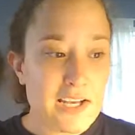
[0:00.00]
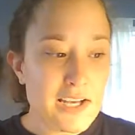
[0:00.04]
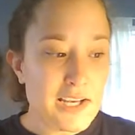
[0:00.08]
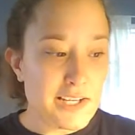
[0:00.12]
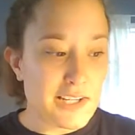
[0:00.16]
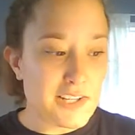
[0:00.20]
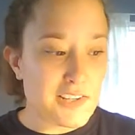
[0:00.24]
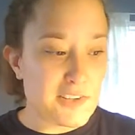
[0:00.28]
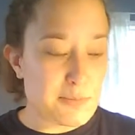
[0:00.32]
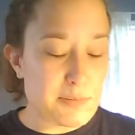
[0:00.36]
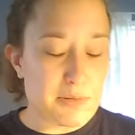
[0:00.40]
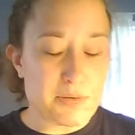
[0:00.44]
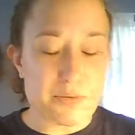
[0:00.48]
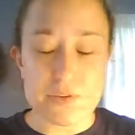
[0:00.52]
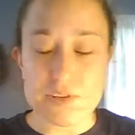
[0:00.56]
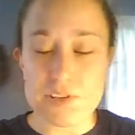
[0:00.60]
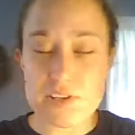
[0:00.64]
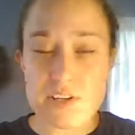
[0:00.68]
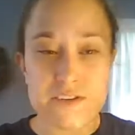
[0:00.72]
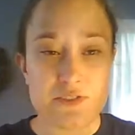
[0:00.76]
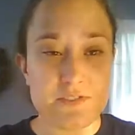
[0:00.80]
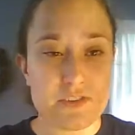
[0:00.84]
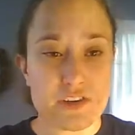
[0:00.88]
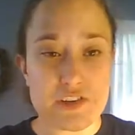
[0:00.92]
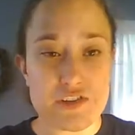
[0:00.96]
It's been
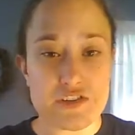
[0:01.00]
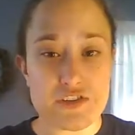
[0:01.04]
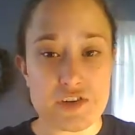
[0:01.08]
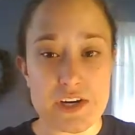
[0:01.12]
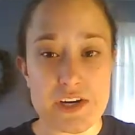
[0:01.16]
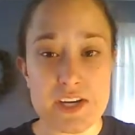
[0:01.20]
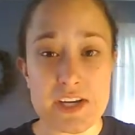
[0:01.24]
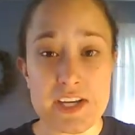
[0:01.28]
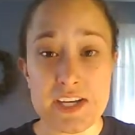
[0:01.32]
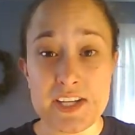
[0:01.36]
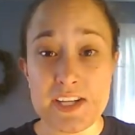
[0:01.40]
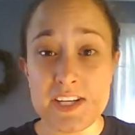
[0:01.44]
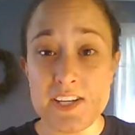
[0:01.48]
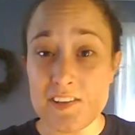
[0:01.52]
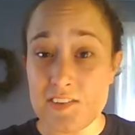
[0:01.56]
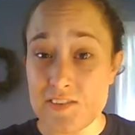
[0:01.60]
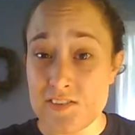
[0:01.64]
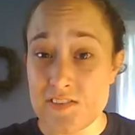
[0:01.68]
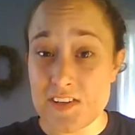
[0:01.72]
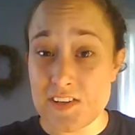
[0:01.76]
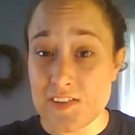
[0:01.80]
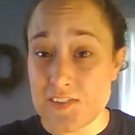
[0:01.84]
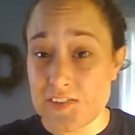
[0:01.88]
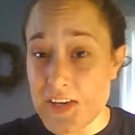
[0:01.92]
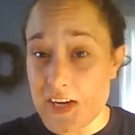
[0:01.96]
really frustrating. It is
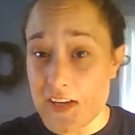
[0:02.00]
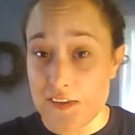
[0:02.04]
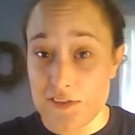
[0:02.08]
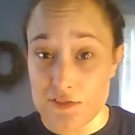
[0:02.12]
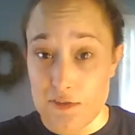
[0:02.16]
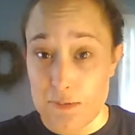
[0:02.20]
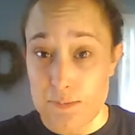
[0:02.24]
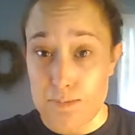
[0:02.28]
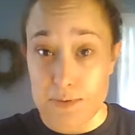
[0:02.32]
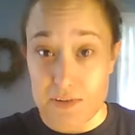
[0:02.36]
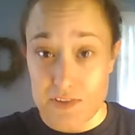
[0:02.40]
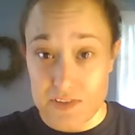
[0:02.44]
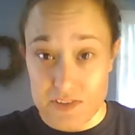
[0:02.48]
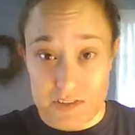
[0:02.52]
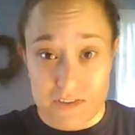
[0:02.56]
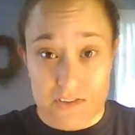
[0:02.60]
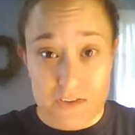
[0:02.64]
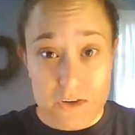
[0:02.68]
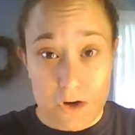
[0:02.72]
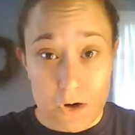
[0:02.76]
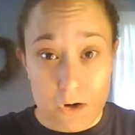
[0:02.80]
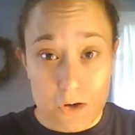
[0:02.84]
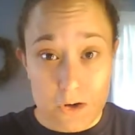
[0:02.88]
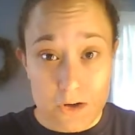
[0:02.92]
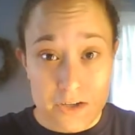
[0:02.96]
the size of a business
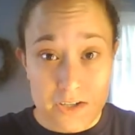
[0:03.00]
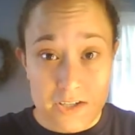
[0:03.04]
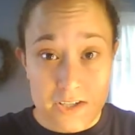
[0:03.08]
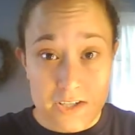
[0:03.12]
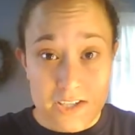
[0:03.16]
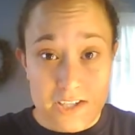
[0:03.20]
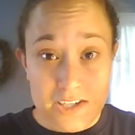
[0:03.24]
card.